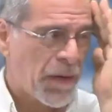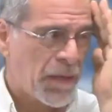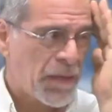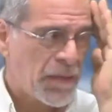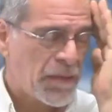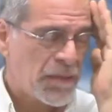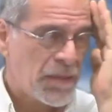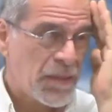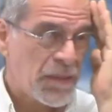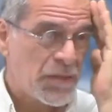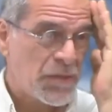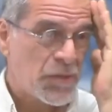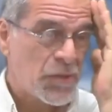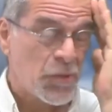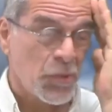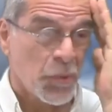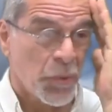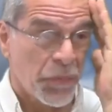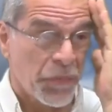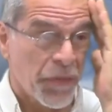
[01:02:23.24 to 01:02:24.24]
And you see, it's
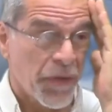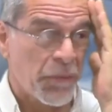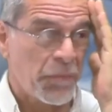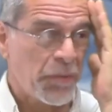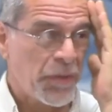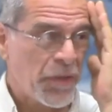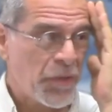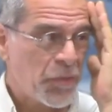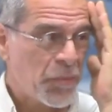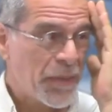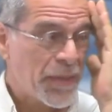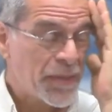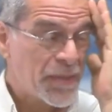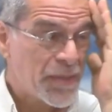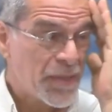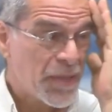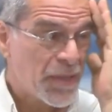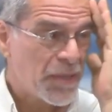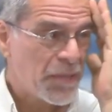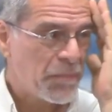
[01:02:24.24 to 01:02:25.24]
so thick with the
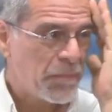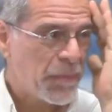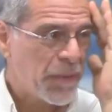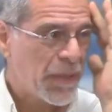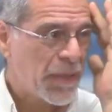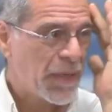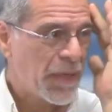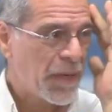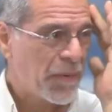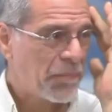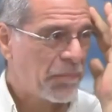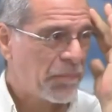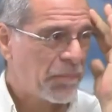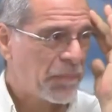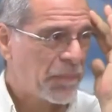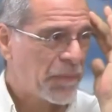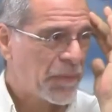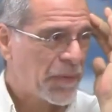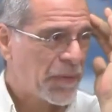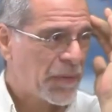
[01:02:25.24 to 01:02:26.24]
UNC and the PNM
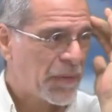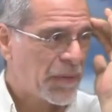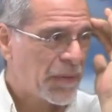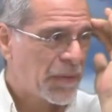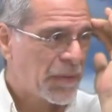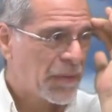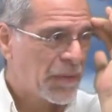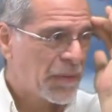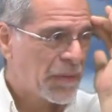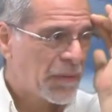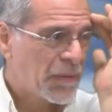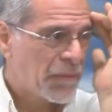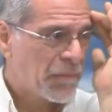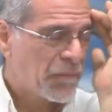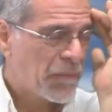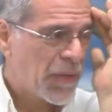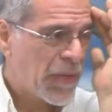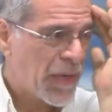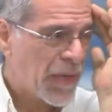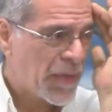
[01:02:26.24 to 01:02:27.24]

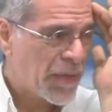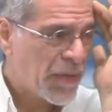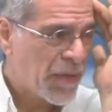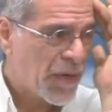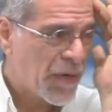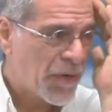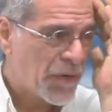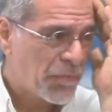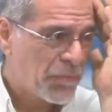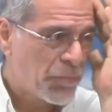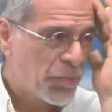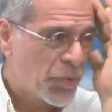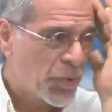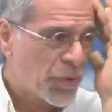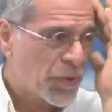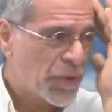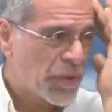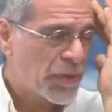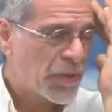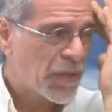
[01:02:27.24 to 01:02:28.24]
the NAR
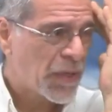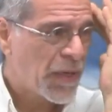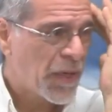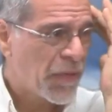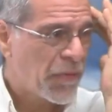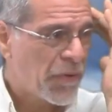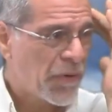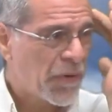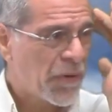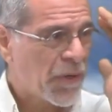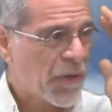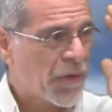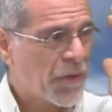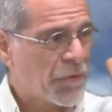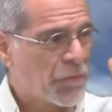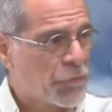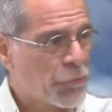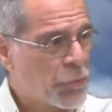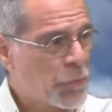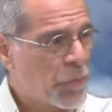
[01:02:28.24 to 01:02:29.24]
brought together a
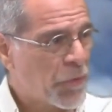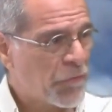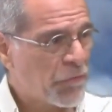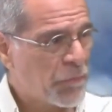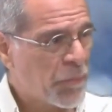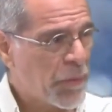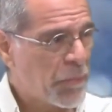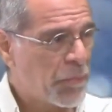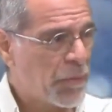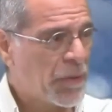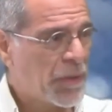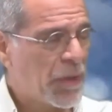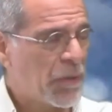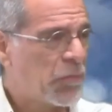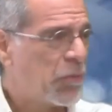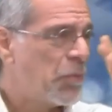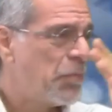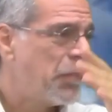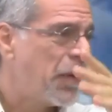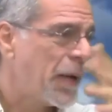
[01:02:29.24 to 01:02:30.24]
group of people
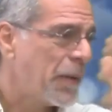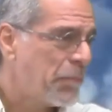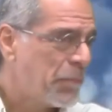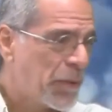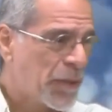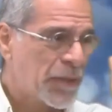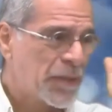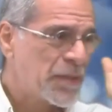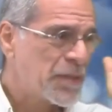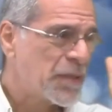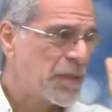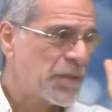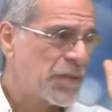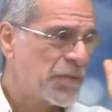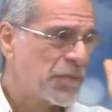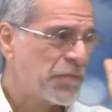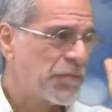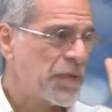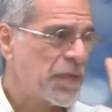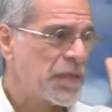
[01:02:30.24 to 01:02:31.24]
that were bipartisan
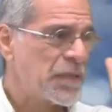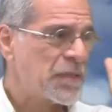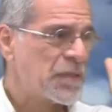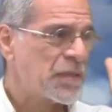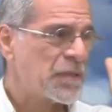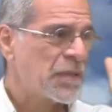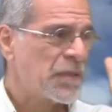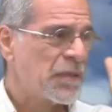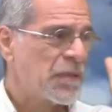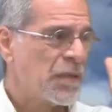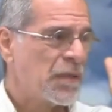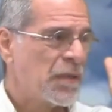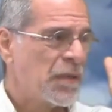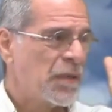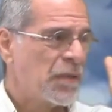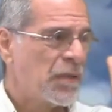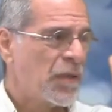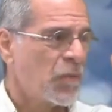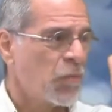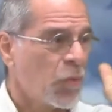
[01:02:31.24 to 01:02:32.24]
to race,
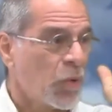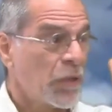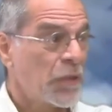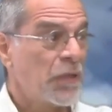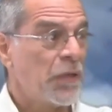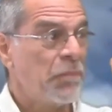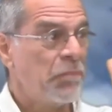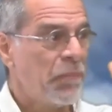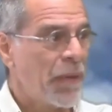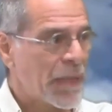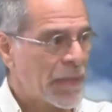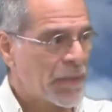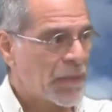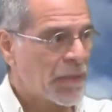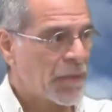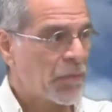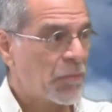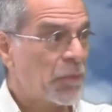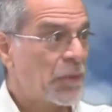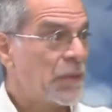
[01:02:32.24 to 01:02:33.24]
that wanted
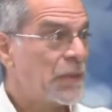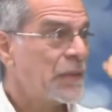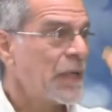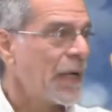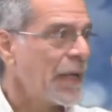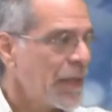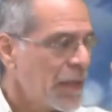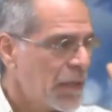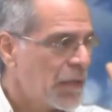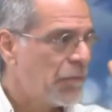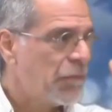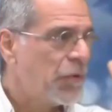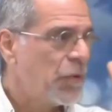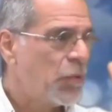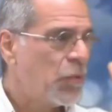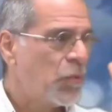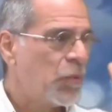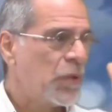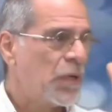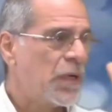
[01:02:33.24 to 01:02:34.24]
better, that were tired of the
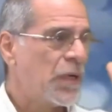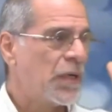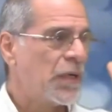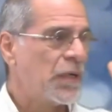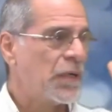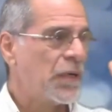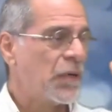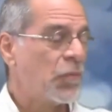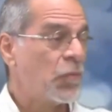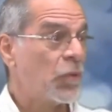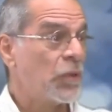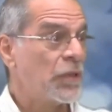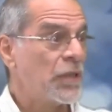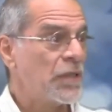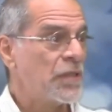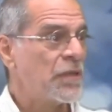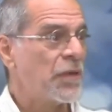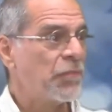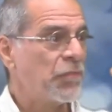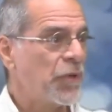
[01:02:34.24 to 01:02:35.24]
old guard and
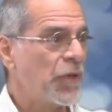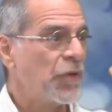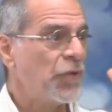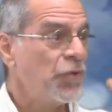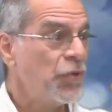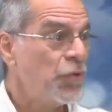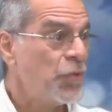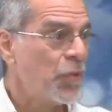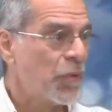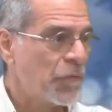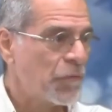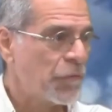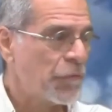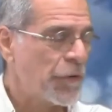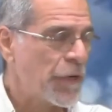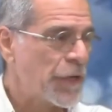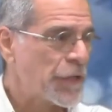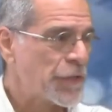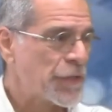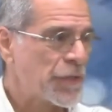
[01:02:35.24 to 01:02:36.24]
wanted something new and
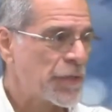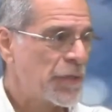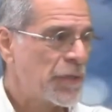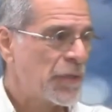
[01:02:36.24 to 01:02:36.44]
fresh.